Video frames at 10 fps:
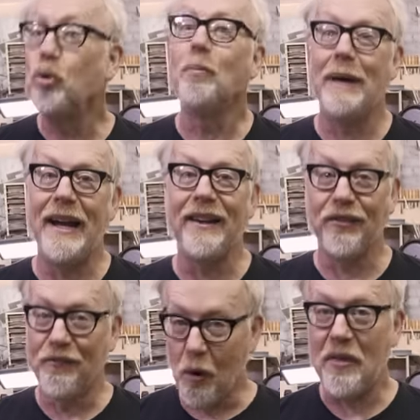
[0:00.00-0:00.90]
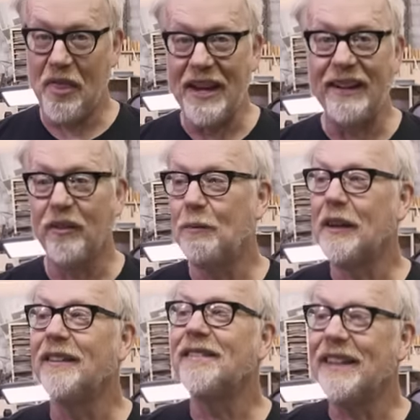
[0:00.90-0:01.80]
tool bags for things,
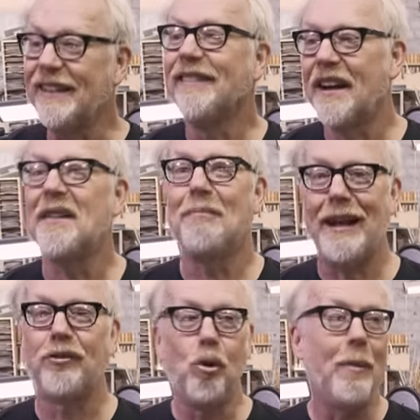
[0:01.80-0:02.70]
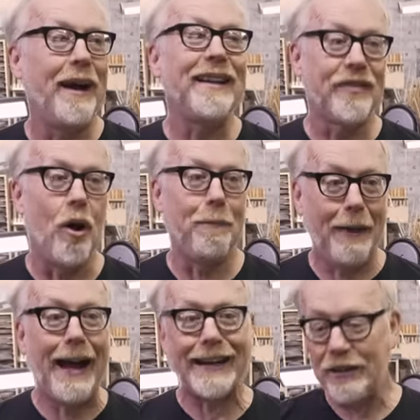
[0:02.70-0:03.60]
because inside a black tool bag, it's all
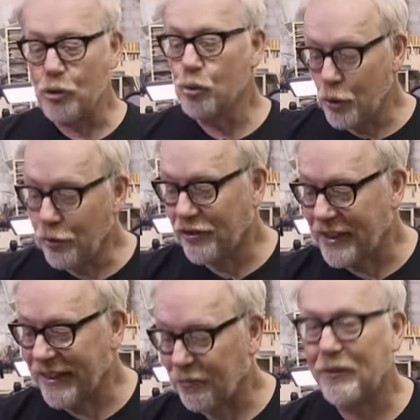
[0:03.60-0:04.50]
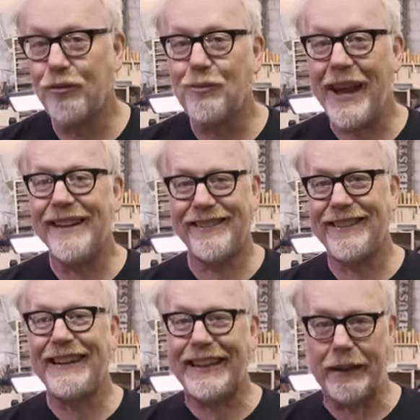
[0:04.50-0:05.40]
black and you lose things because you can't
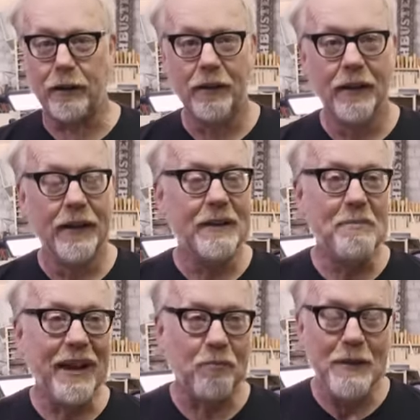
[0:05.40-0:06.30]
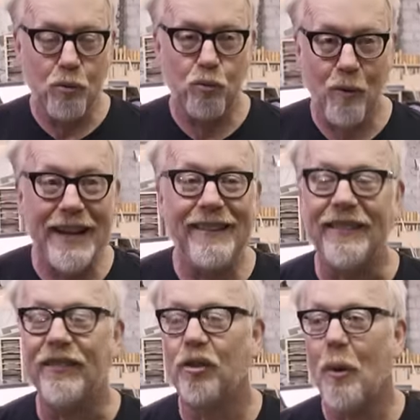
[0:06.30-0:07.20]
see there. It makes me
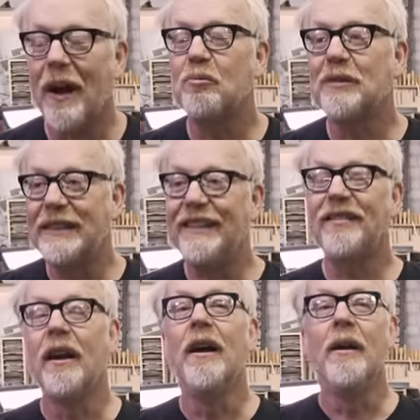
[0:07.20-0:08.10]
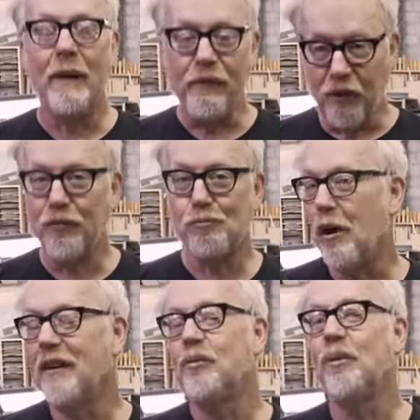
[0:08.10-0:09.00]
crazy. So I released, my first
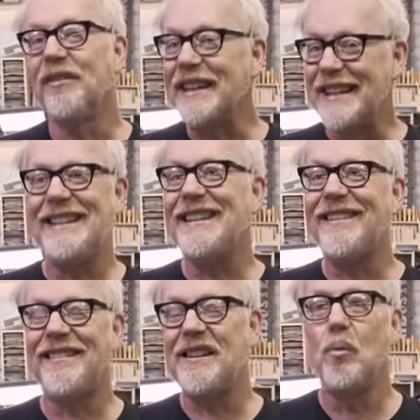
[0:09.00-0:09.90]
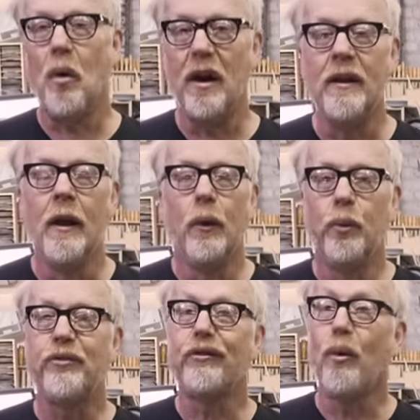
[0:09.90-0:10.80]
product was the E D C one,
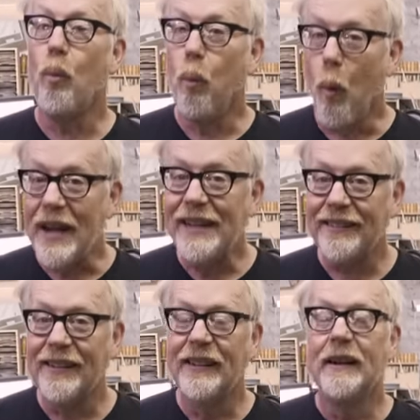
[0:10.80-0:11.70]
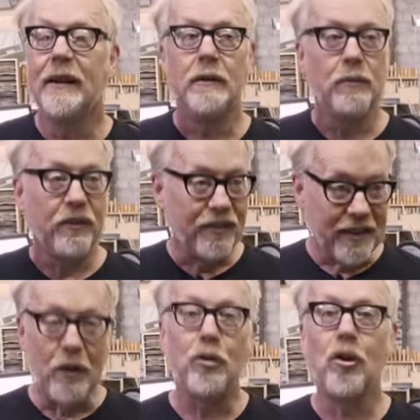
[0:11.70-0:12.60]
which was a white
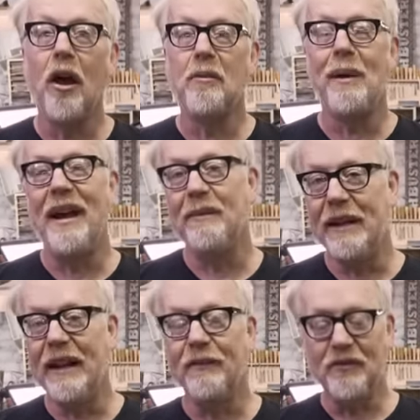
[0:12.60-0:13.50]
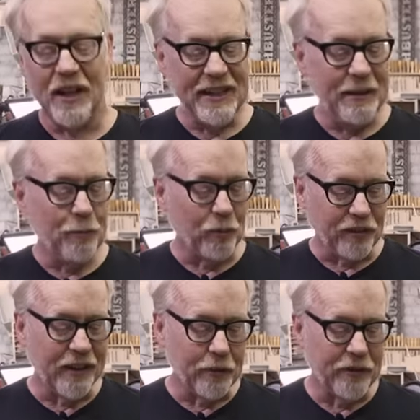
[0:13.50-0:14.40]
sailcloth bag made out of Dyneema,
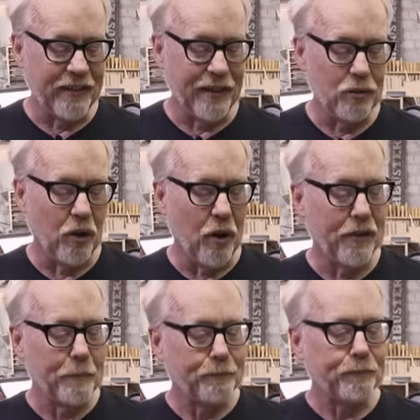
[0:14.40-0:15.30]
recycled sailcloth.